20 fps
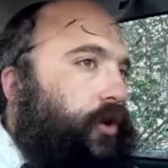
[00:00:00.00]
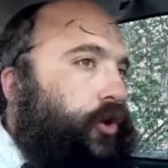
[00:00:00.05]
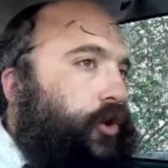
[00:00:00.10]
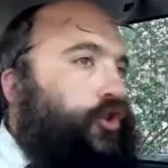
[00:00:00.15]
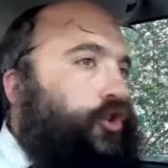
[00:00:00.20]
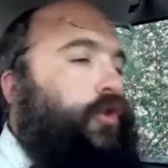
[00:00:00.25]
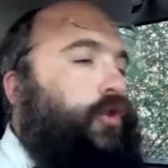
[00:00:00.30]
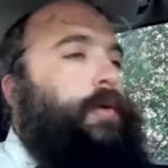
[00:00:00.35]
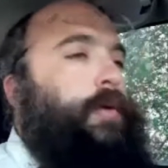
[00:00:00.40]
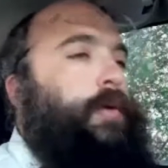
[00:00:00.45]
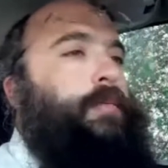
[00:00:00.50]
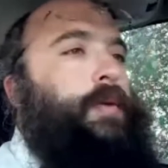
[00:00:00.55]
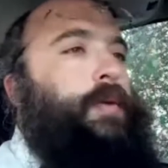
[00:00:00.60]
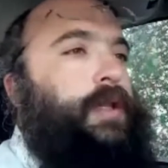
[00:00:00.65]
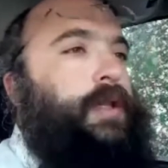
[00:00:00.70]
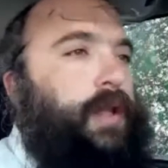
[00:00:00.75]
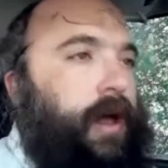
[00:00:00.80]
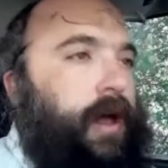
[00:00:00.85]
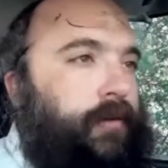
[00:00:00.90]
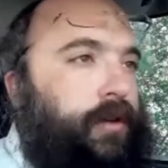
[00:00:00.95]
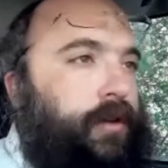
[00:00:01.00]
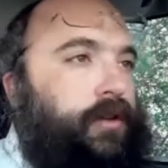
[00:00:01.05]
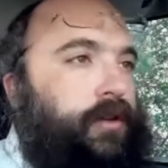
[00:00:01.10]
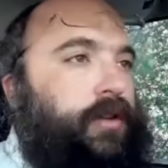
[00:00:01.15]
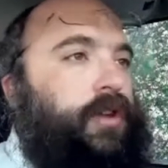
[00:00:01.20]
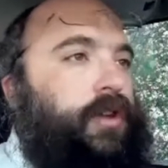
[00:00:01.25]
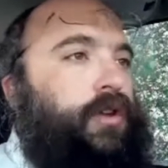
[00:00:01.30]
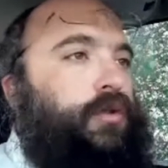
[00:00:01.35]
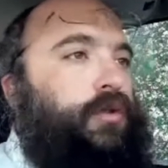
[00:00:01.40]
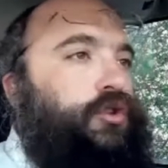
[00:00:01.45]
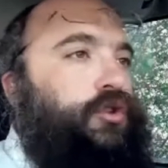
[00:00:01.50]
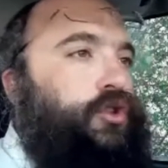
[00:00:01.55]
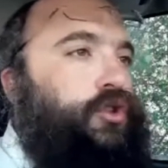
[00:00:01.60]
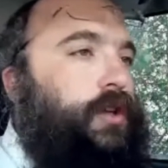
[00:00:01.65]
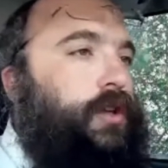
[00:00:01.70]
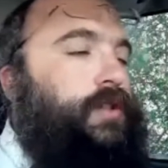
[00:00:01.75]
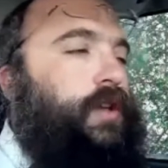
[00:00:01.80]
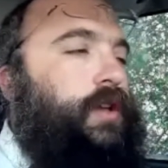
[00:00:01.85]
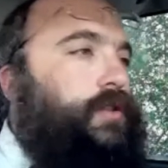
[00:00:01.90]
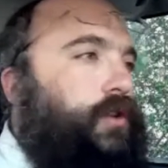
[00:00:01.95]
should be beloved to you
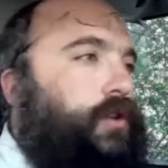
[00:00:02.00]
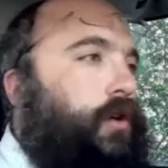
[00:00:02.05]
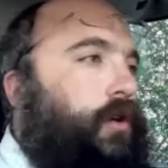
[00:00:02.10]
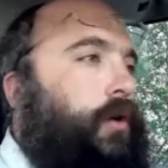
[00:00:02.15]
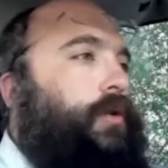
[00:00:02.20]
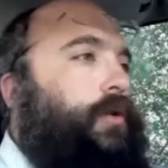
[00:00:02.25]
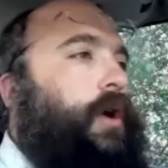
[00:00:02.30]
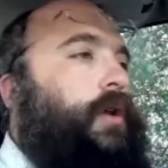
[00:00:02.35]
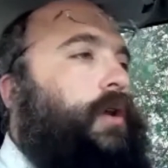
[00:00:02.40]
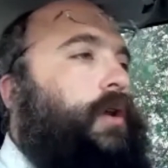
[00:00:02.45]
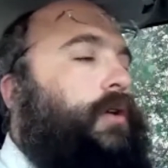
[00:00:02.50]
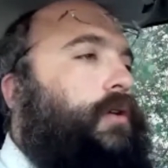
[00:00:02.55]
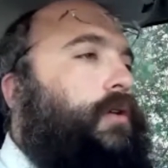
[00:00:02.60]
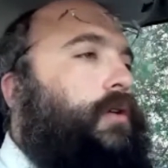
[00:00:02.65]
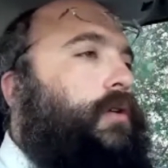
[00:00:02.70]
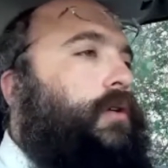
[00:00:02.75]
just as your own honor.